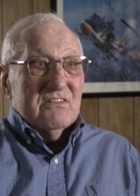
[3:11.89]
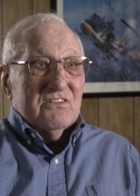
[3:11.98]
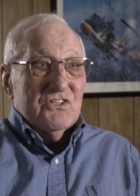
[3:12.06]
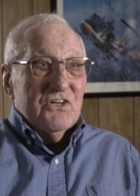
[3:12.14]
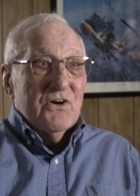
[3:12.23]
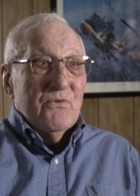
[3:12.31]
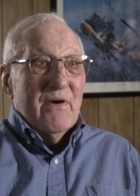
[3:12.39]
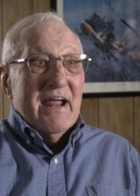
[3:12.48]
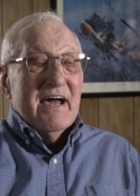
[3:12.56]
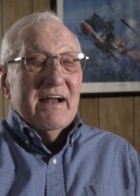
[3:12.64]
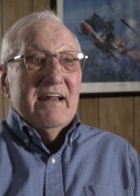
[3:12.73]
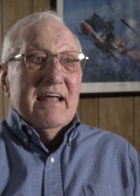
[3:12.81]
turn
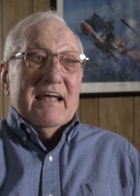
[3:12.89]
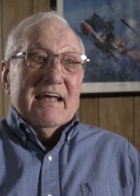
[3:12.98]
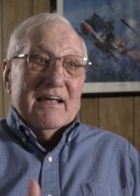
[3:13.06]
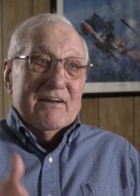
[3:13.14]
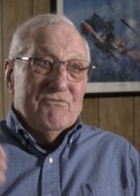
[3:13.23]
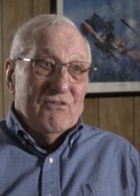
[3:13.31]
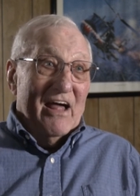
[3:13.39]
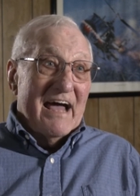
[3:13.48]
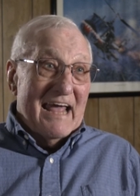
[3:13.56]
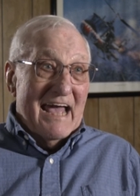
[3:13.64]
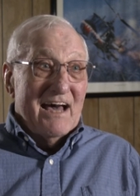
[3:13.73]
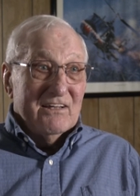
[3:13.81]
around, and
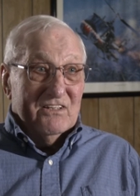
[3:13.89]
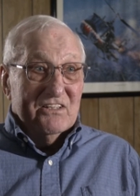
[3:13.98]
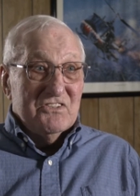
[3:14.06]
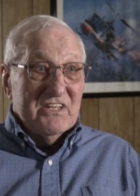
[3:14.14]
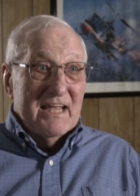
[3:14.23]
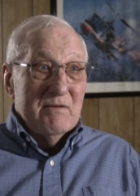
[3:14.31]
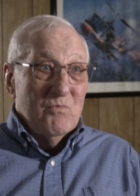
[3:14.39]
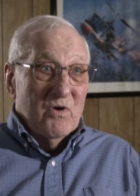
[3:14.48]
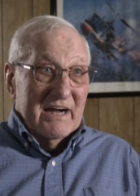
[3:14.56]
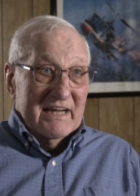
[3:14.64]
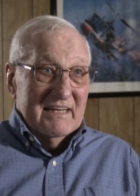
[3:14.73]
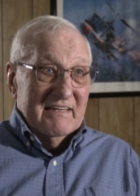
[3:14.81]
fly out the same
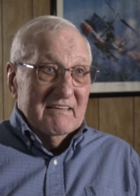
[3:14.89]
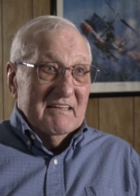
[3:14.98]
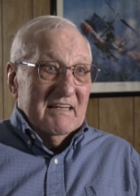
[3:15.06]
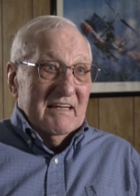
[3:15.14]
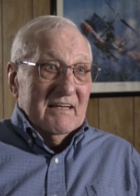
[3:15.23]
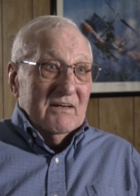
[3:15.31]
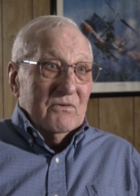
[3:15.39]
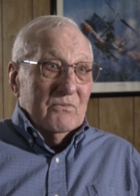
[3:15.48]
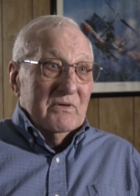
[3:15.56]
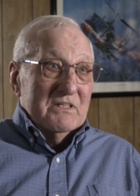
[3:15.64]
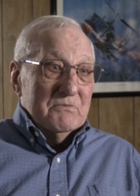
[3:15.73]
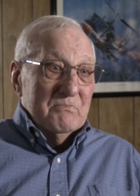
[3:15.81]
way,
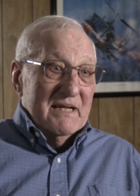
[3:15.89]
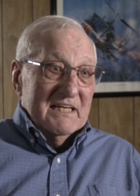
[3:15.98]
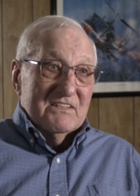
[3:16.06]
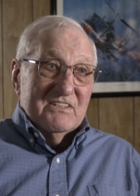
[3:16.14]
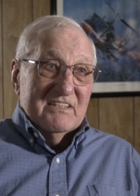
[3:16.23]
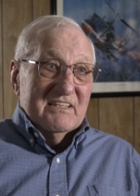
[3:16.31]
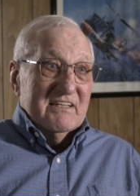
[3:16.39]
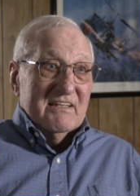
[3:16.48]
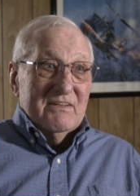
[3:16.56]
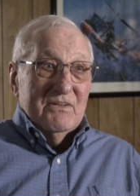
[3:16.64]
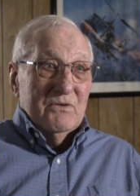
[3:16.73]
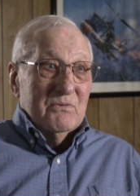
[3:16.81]
which means
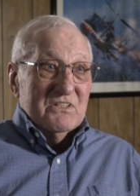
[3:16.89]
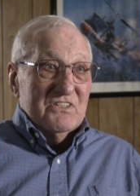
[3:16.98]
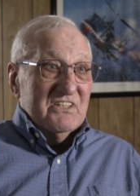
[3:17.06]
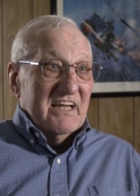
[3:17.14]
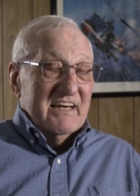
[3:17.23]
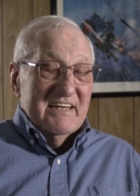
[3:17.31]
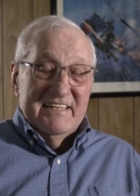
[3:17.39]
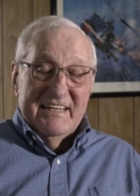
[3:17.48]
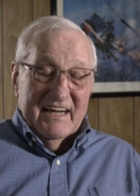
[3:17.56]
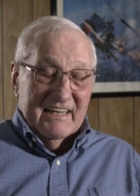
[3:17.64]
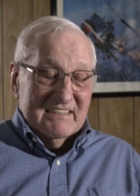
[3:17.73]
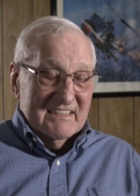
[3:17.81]
you were sitting
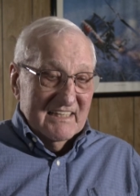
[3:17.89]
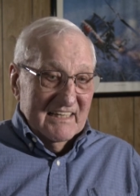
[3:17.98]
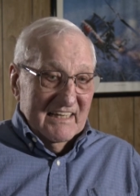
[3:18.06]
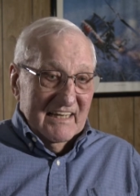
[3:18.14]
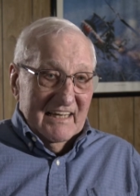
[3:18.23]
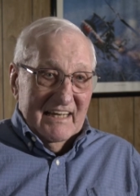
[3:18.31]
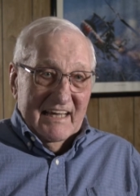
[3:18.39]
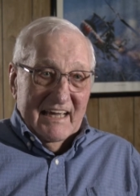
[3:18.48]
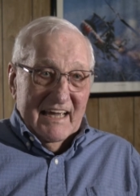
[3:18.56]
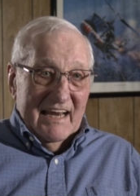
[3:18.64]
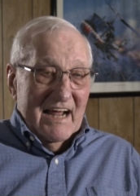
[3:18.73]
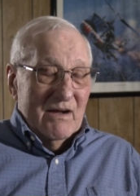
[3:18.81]
ducks.
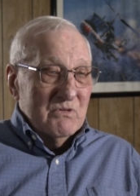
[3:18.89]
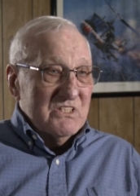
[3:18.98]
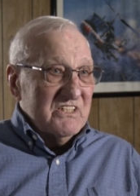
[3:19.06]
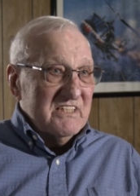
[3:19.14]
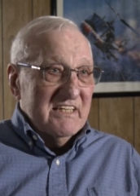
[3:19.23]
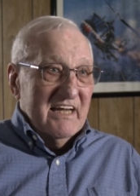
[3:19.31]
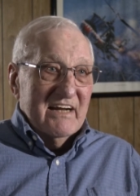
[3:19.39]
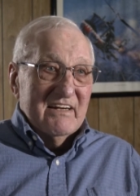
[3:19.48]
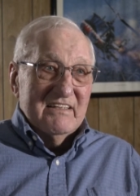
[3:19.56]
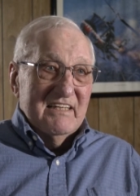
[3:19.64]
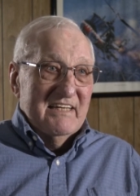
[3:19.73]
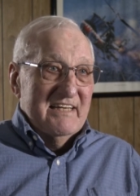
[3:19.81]
And I was
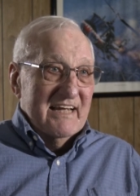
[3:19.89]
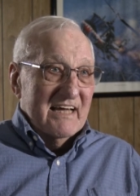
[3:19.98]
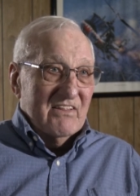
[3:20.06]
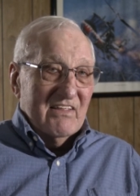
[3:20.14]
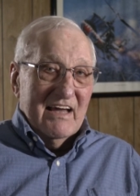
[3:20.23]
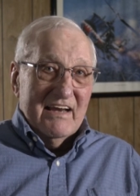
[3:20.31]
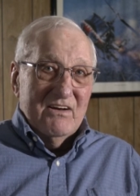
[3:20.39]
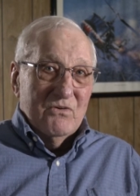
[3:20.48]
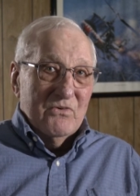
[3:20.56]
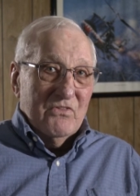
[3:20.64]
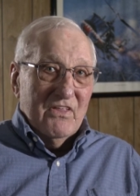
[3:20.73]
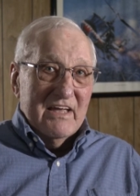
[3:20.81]
scared to death. I
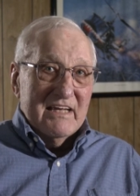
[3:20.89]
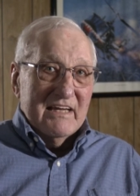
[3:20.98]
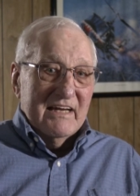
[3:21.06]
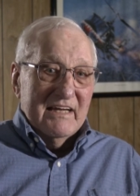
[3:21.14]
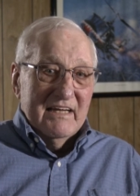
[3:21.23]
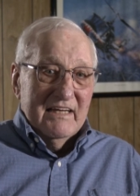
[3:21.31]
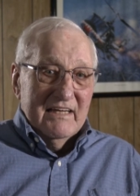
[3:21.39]
don't think I